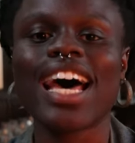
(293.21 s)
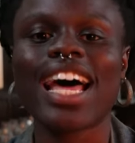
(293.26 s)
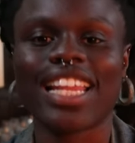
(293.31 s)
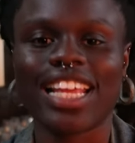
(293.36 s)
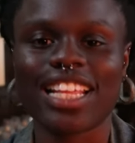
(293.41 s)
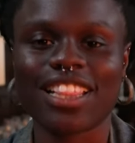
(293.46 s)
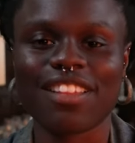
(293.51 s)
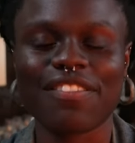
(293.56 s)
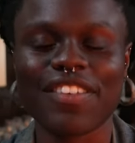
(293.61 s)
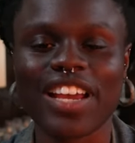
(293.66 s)
and
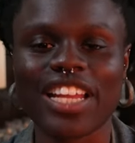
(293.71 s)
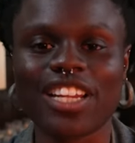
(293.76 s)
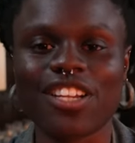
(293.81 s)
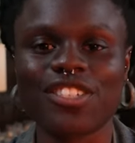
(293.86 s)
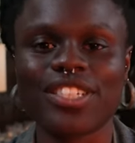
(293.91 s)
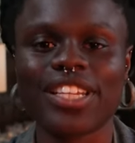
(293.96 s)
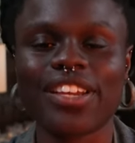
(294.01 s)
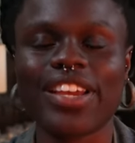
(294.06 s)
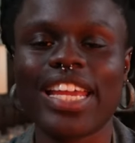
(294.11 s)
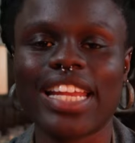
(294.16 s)
like the
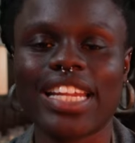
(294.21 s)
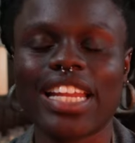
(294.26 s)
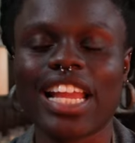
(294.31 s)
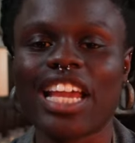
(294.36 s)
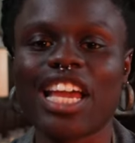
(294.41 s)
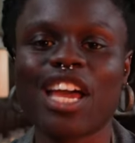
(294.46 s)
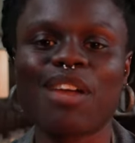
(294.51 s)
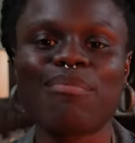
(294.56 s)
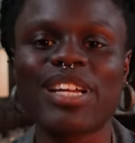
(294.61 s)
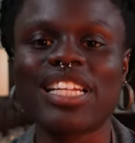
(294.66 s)
financial aid,
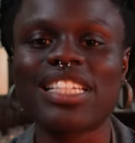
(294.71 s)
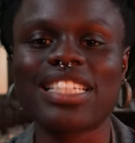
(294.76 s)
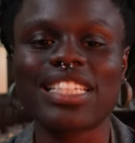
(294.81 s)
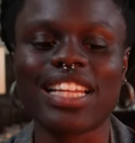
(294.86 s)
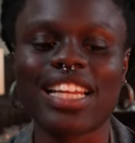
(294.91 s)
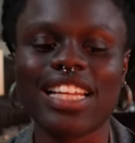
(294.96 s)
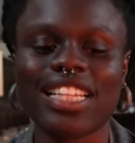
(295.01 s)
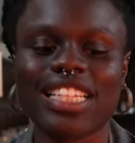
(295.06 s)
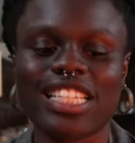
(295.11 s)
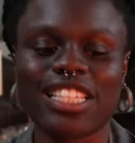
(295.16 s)
like I mentioned,
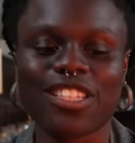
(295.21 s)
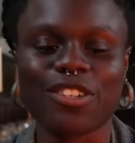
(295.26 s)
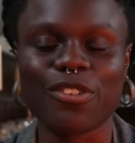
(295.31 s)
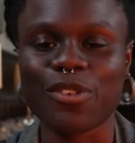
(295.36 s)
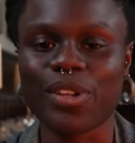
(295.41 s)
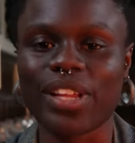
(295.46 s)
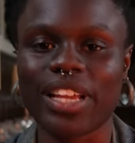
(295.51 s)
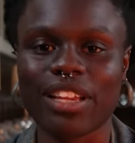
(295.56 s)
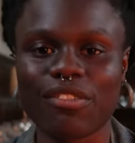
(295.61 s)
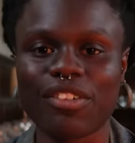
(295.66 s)
like these are
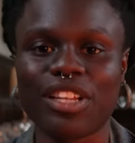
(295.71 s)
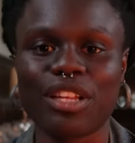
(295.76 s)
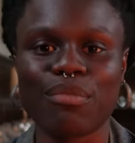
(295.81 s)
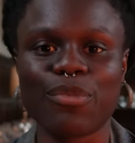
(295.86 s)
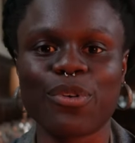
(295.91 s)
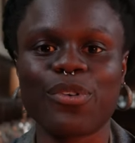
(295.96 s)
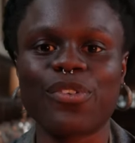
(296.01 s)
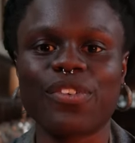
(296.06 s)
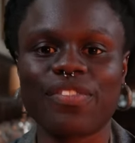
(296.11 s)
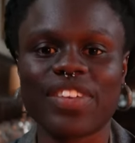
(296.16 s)
all like really
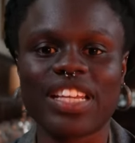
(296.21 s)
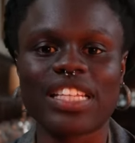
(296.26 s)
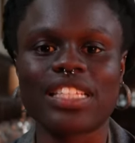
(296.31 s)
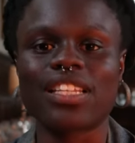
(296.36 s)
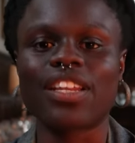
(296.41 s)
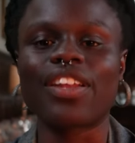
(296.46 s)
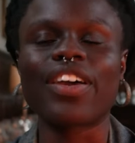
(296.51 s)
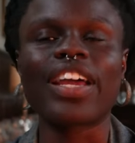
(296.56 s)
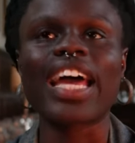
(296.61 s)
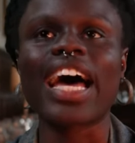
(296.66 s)
important things
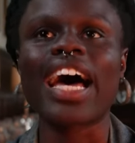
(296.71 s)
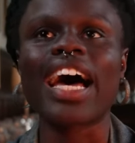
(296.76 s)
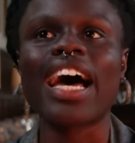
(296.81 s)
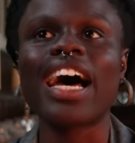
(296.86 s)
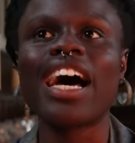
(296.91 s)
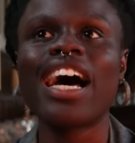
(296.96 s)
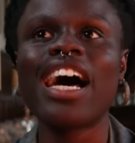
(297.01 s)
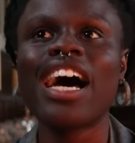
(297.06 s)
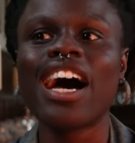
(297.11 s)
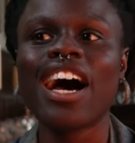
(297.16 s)
to look
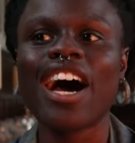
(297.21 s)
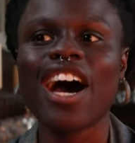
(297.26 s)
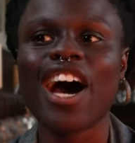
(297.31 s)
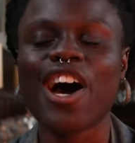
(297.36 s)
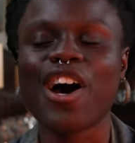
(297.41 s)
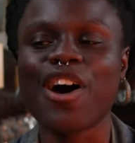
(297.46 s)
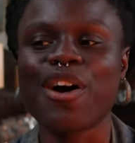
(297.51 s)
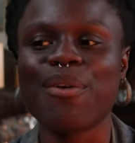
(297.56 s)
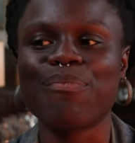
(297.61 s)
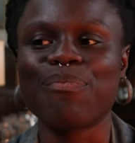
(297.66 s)
at.
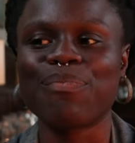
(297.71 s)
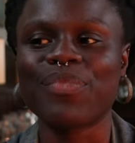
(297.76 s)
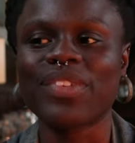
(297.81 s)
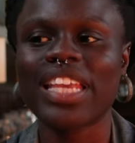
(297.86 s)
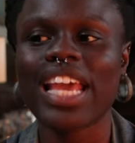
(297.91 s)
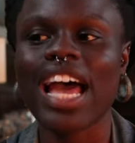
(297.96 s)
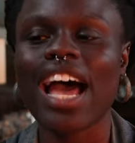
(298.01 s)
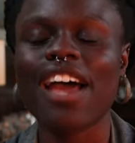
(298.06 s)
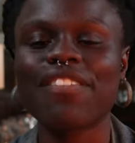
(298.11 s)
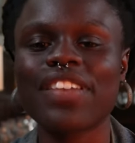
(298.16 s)
Um,
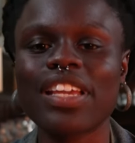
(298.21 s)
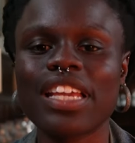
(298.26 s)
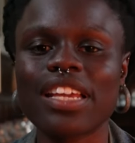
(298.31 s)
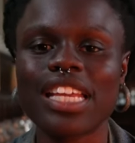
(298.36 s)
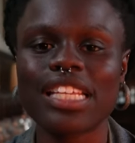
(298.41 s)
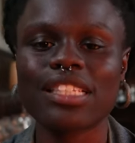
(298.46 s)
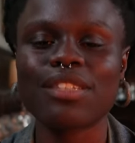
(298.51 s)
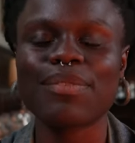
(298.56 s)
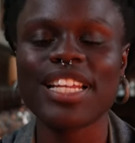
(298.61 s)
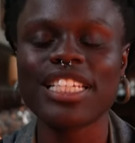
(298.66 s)
yeah, I think
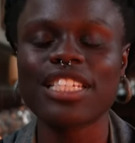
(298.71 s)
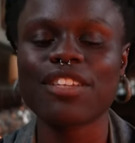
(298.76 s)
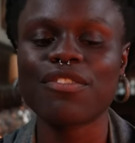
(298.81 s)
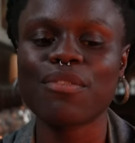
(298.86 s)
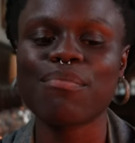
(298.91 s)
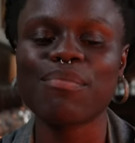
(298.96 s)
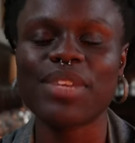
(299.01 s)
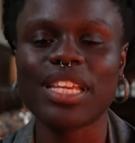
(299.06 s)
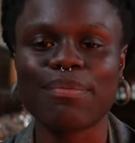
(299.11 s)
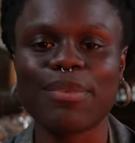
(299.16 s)
especially
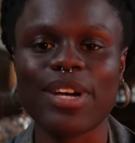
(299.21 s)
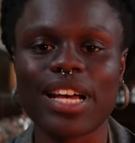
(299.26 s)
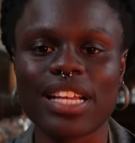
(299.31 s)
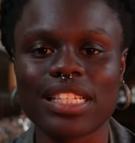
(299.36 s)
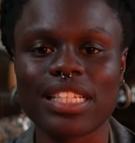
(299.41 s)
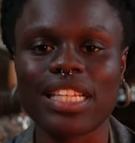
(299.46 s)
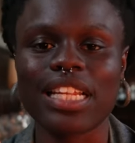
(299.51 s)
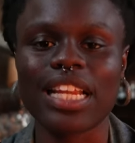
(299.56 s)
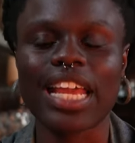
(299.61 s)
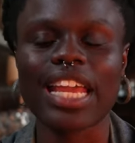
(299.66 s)
for me
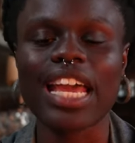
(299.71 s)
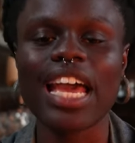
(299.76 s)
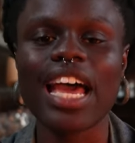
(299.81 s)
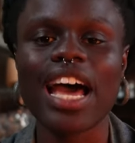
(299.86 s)
personally, like